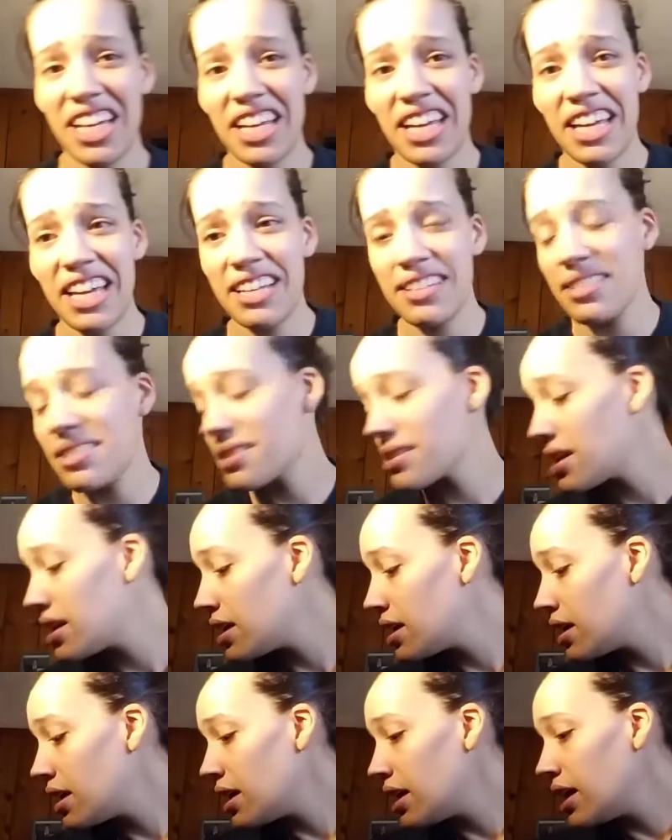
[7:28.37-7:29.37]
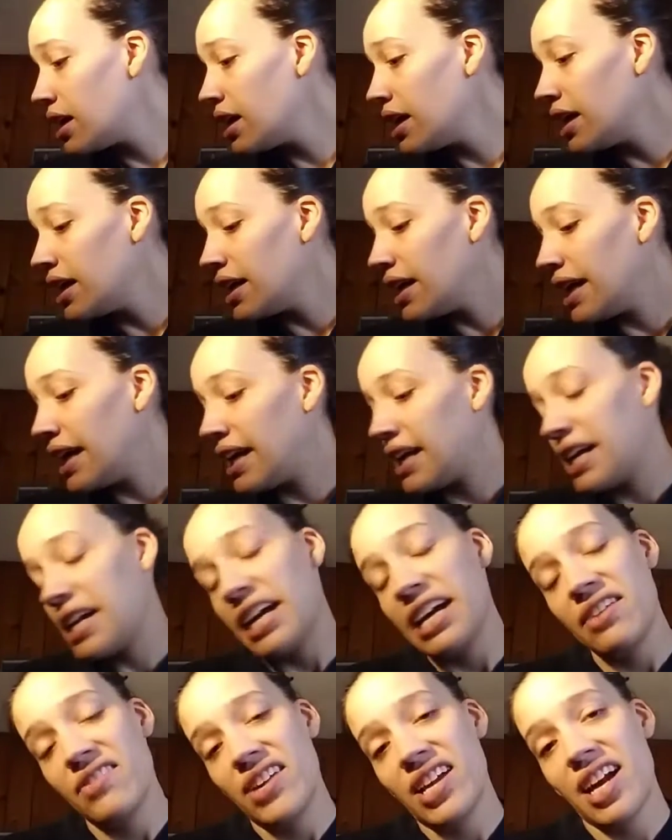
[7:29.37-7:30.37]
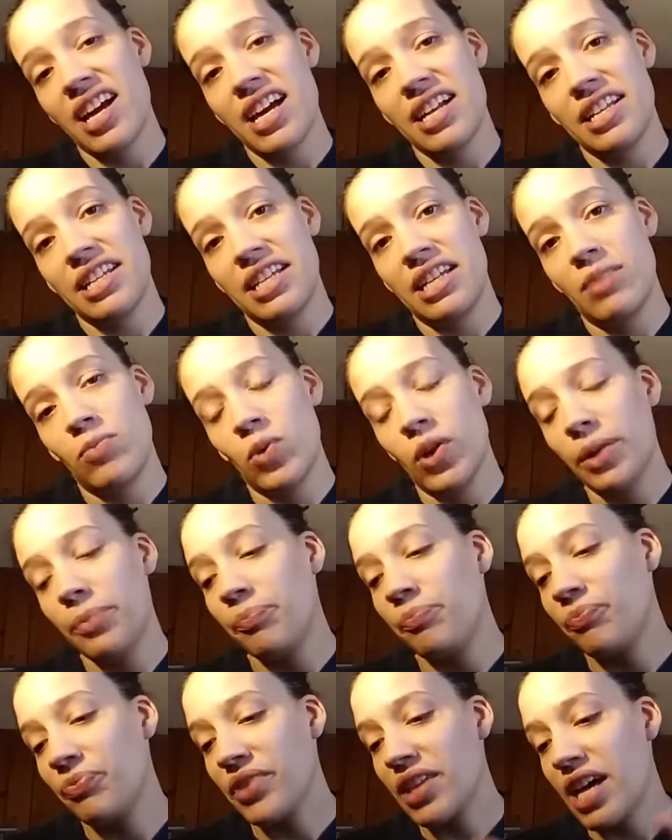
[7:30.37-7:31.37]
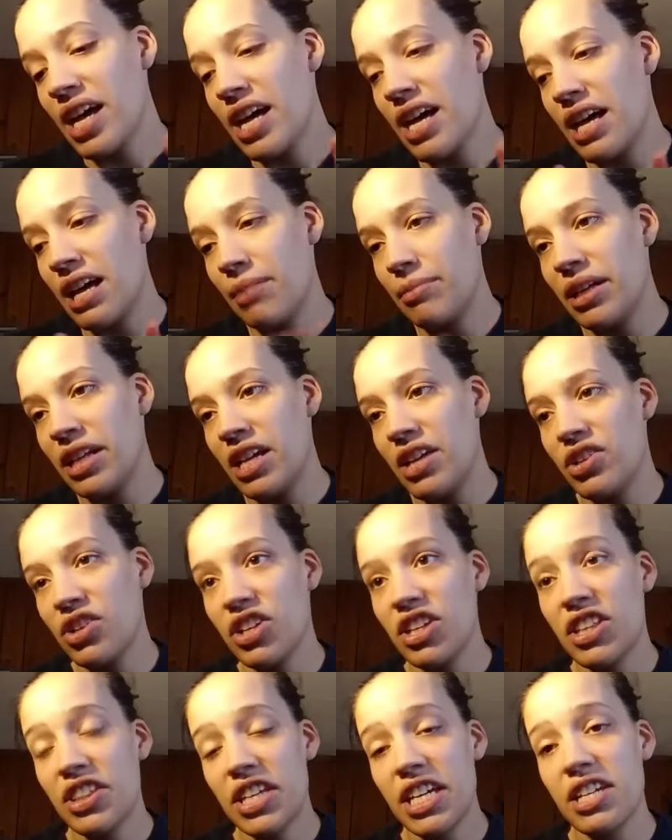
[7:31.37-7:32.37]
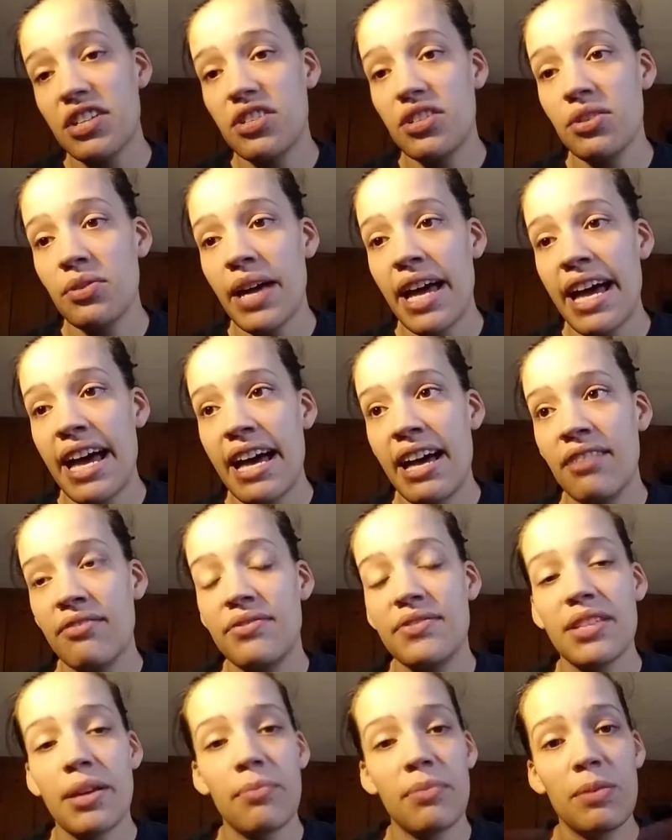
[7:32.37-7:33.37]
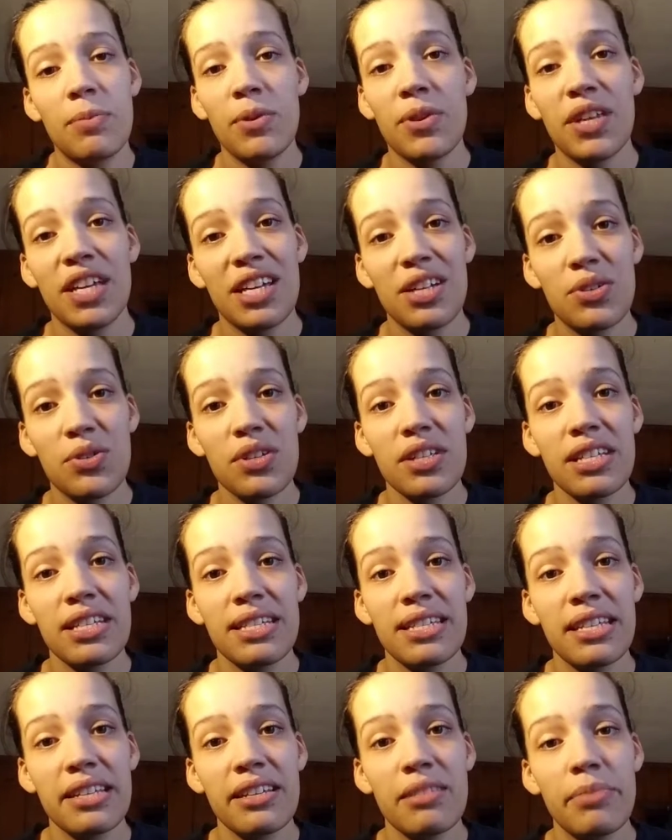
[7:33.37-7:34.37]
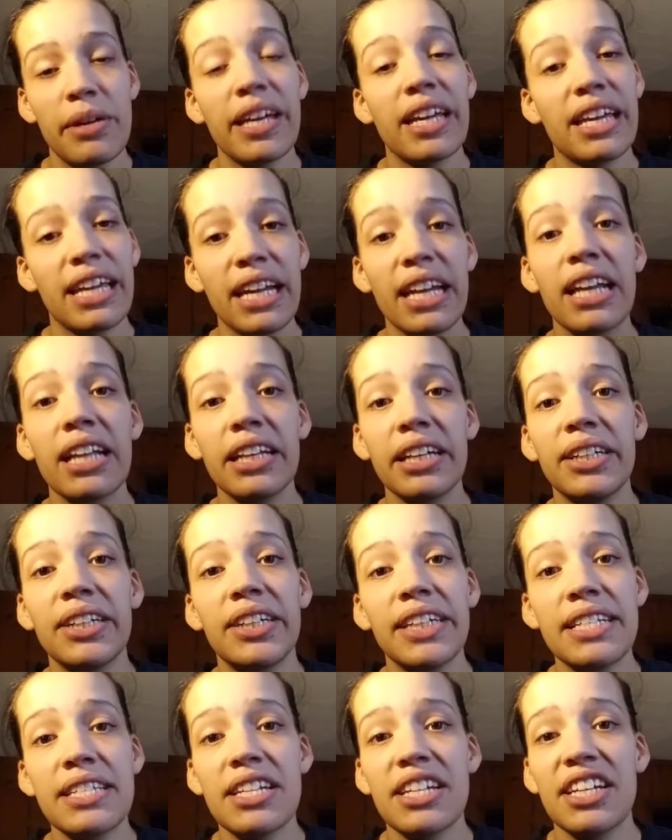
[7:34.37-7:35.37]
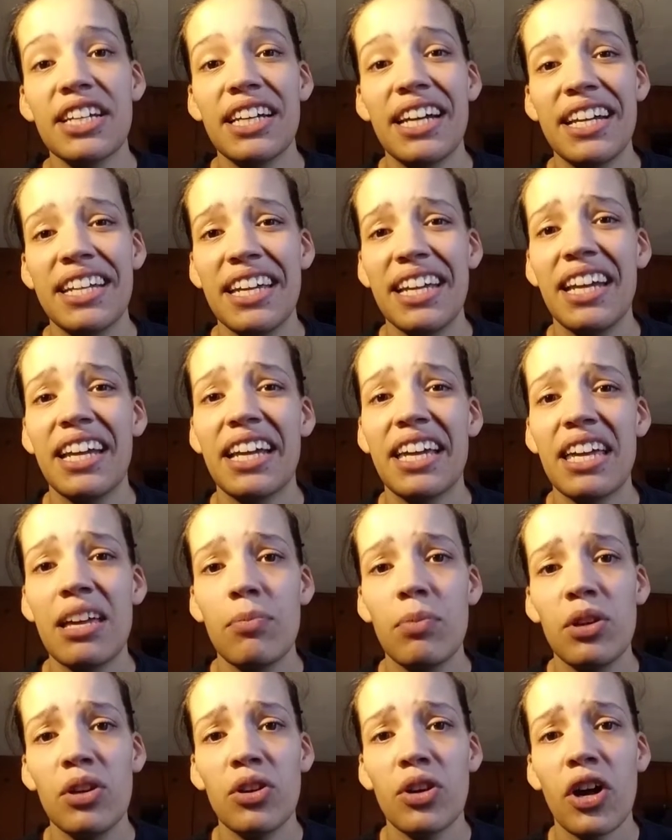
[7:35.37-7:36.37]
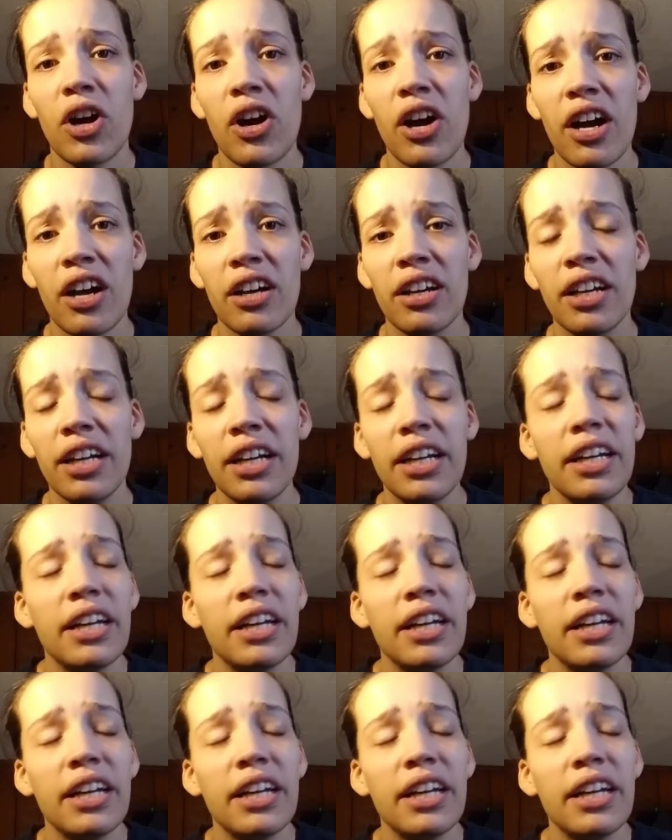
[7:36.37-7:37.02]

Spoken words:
kitty cats and I haven't gotten any more. Another good thing to have, some people think it's really silly, but kitty litter is a good idea to keep in your car.